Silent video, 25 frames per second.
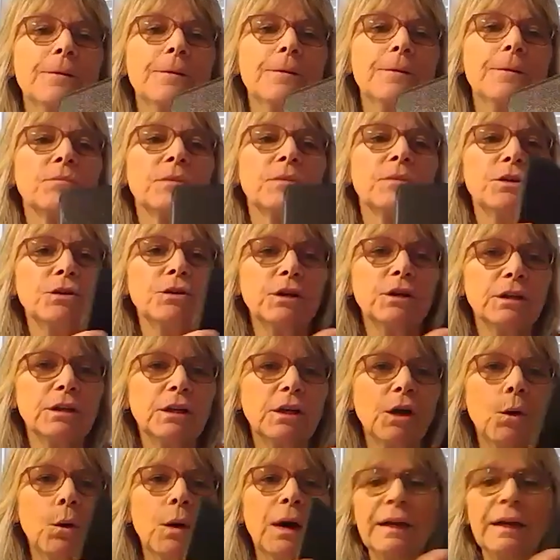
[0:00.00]
You can
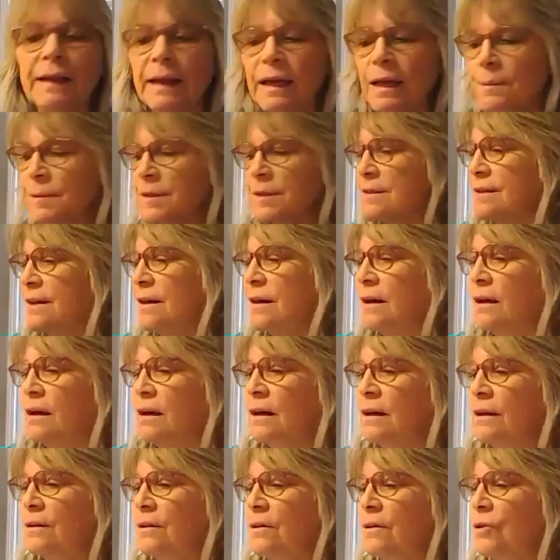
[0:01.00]
go on
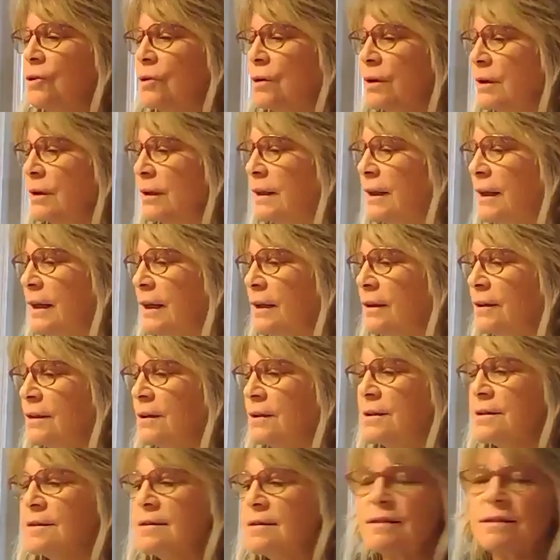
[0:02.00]
Amazon. You can get
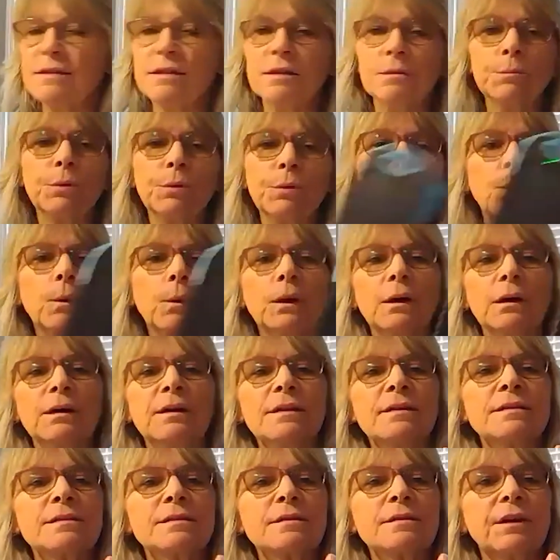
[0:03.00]
simple
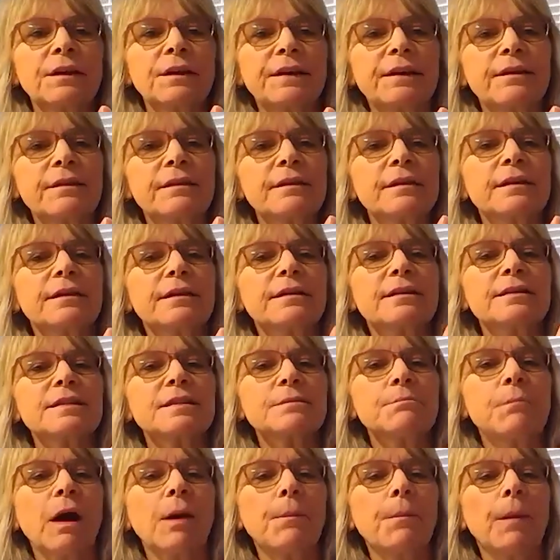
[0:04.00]
ones like this.
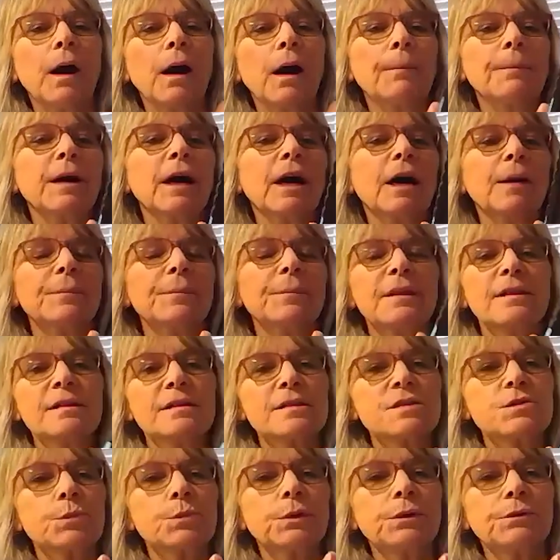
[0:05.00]
My mom got me
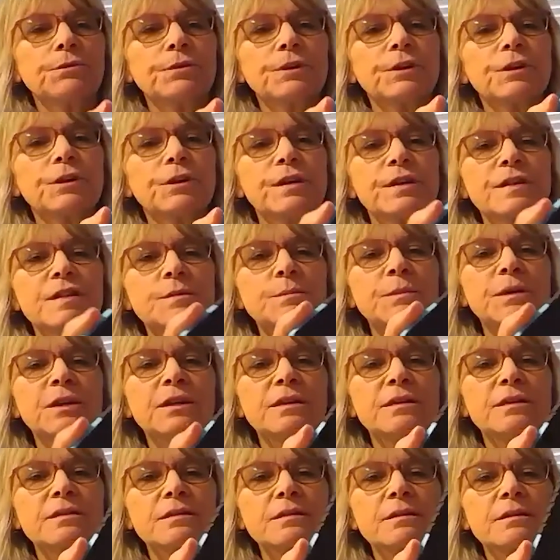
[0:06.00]
this one for
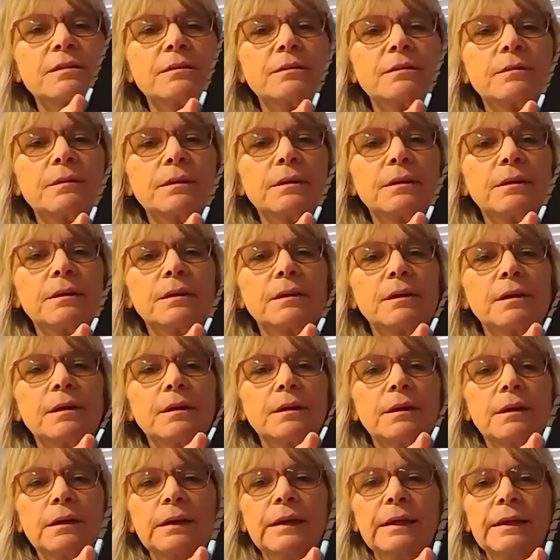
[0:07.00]
Christmas,
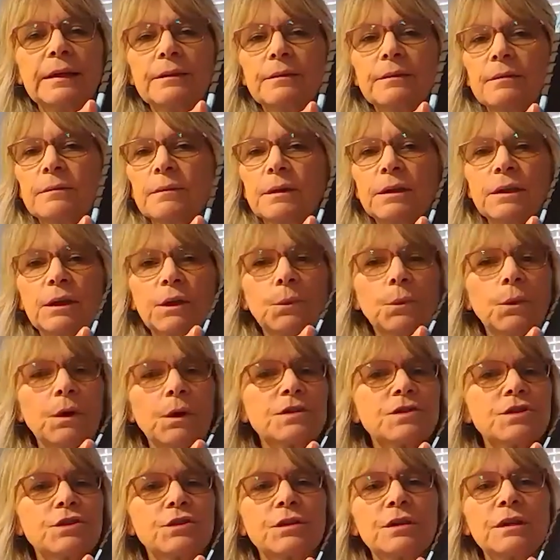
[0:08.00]
and it
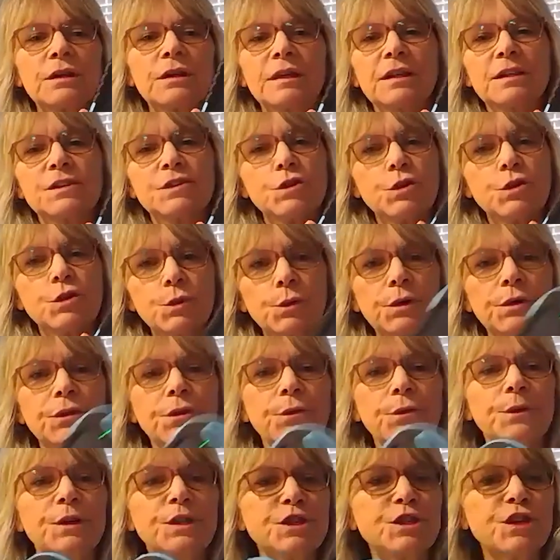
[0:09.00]
works. You can get 2 or
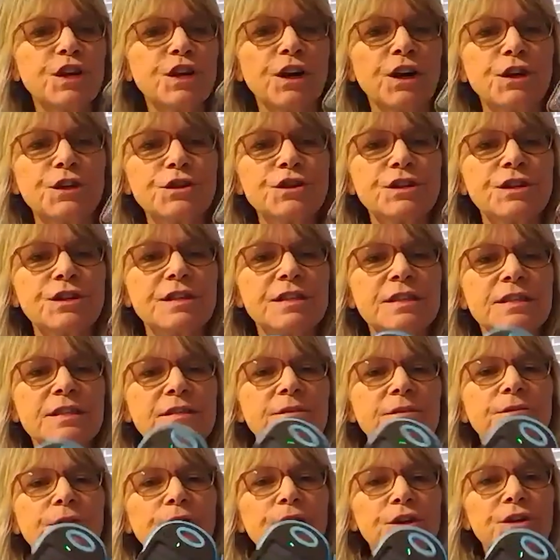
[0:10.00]
3 charges
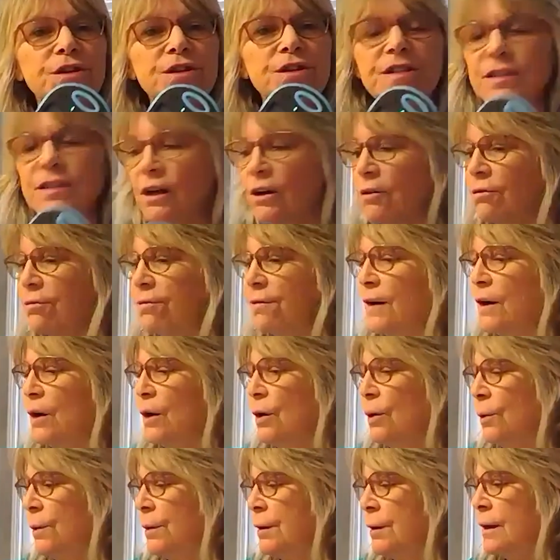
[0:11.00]
for your cell
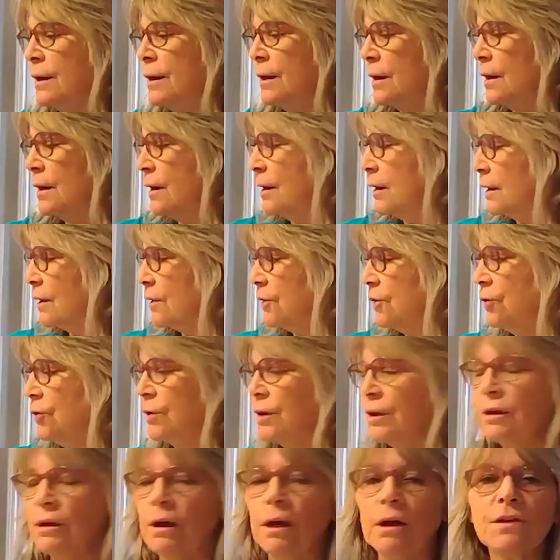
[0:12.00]
phone. You
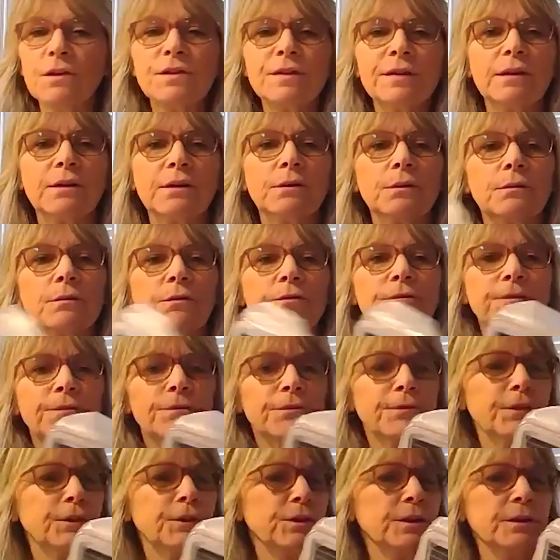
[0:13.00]
can also,
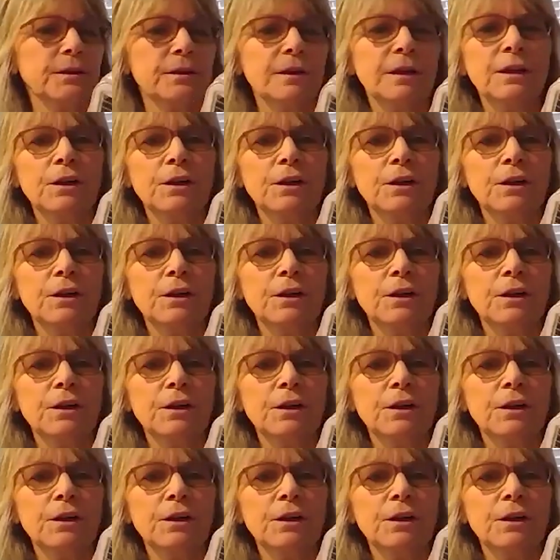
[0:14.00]
for